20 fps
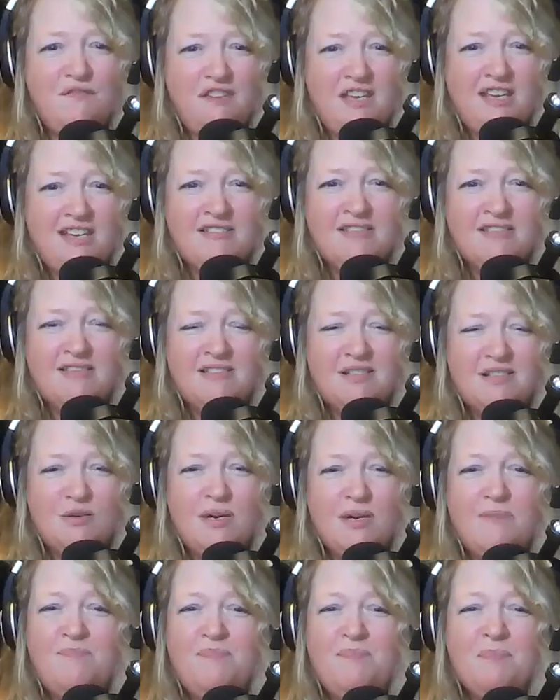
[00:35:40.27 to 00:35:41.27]
feel
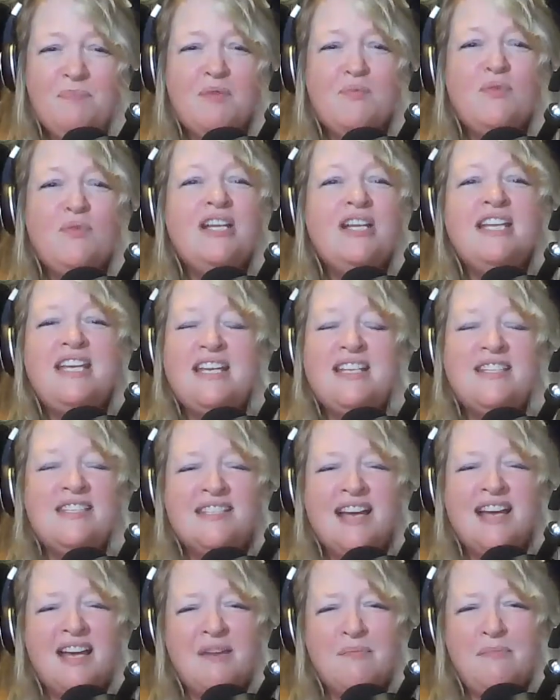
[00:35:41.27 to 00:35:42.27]
to it, but really
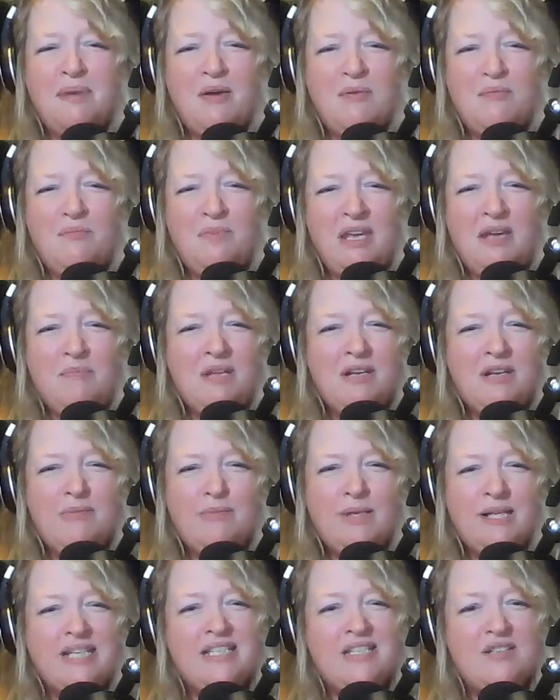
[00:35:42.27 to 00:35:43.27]
it's not about being
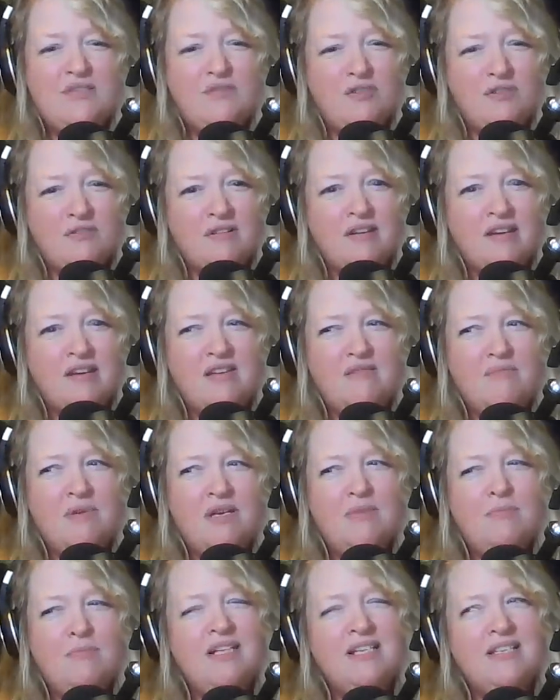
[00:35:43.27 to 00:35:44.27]
minimalist for
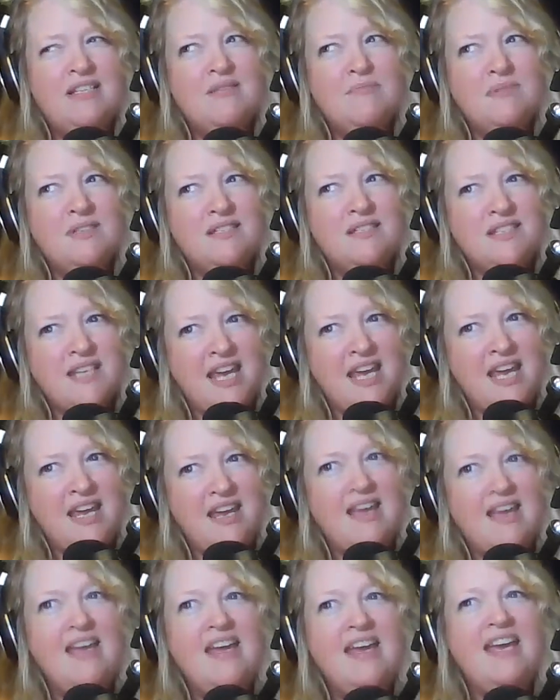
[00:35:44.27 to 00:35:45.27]
minimalism's
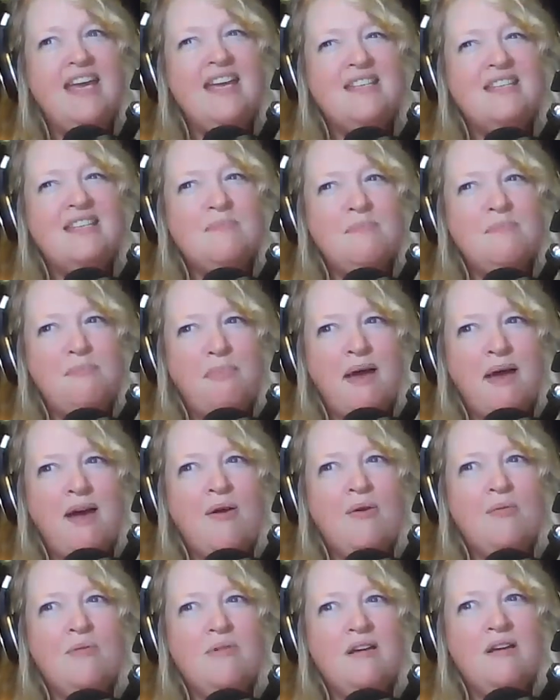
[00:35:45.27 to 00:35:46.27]
sake. It's
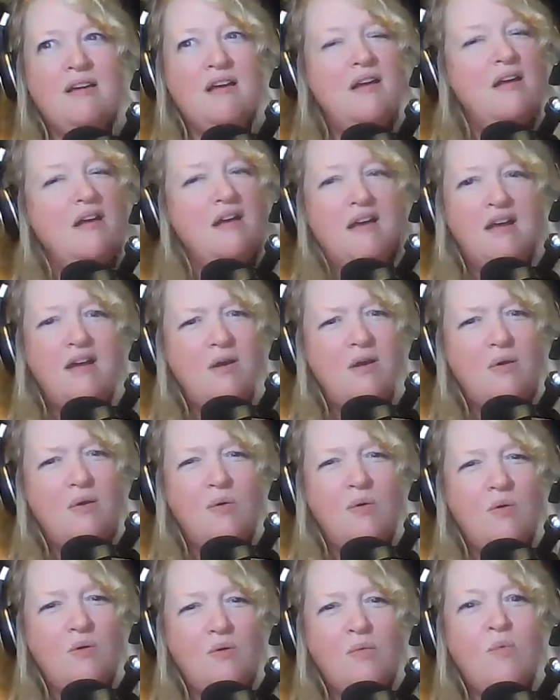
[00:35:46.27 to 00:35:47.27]
about
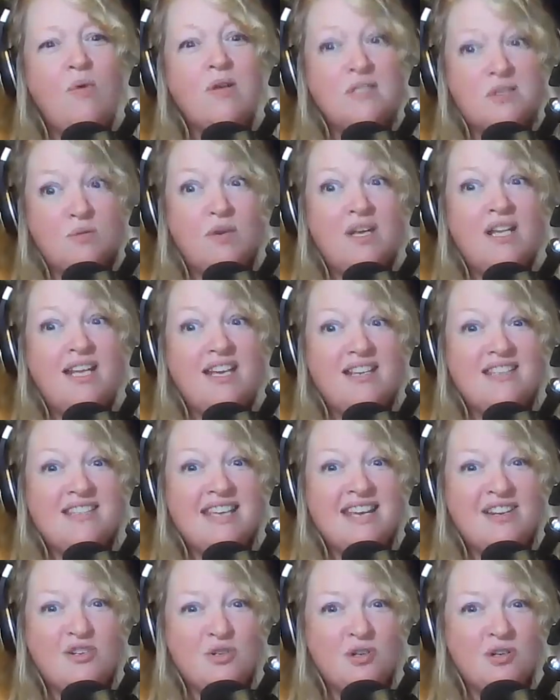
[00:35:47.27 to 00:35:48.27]
what's really
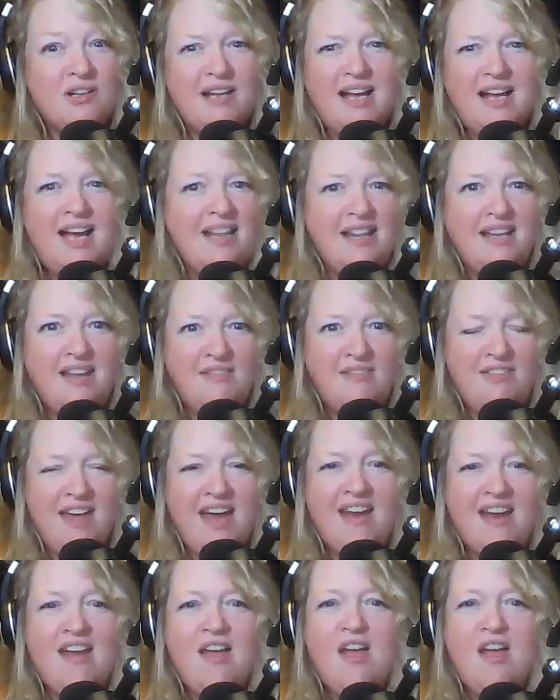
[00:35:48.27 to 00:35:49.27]
essential. I love
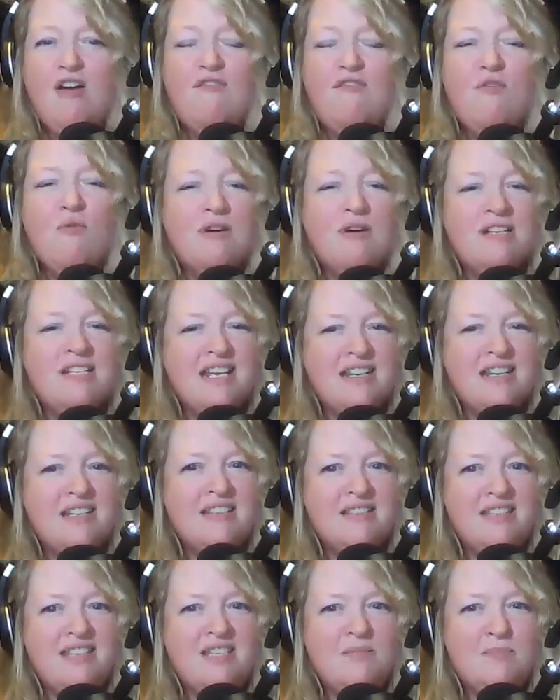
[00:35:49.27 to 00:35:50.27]
that. Four
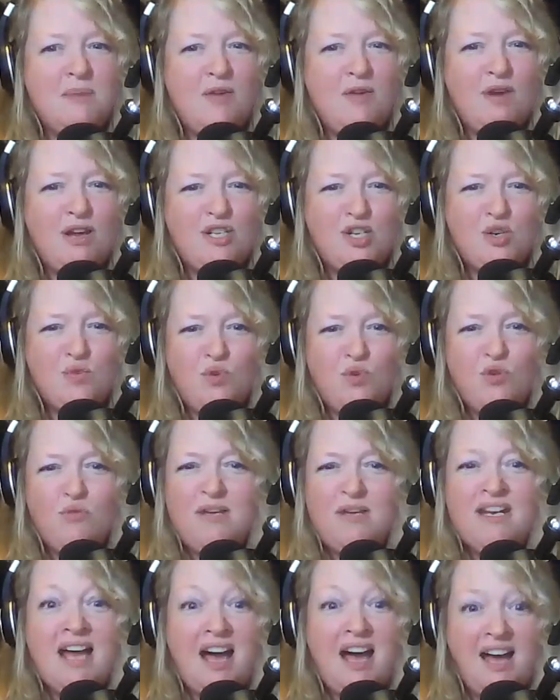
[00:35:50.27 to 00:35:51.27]
Tendencies by Gretchen
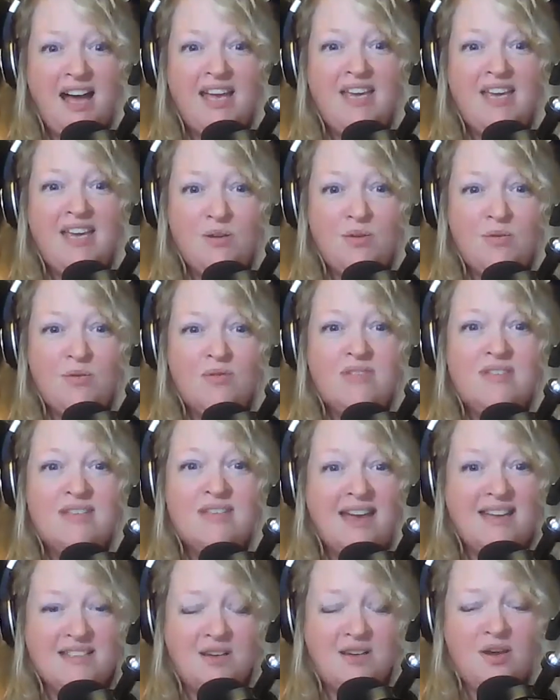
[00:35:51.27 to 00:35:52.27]
Rubin, I use
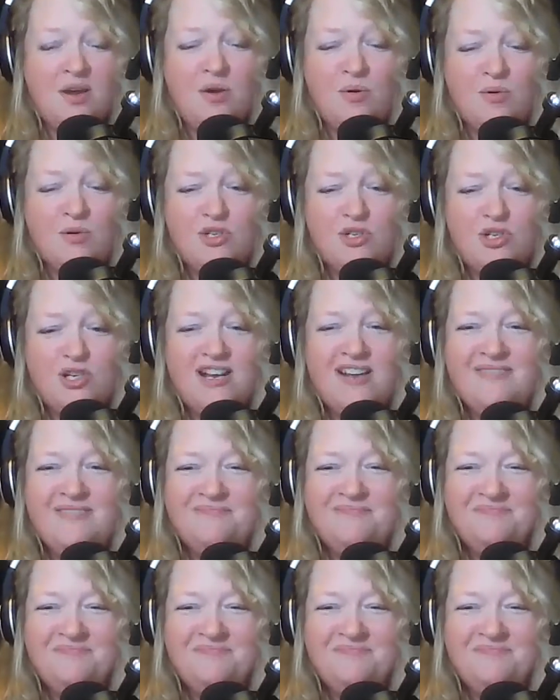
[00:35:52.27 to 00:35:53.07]
as a coach,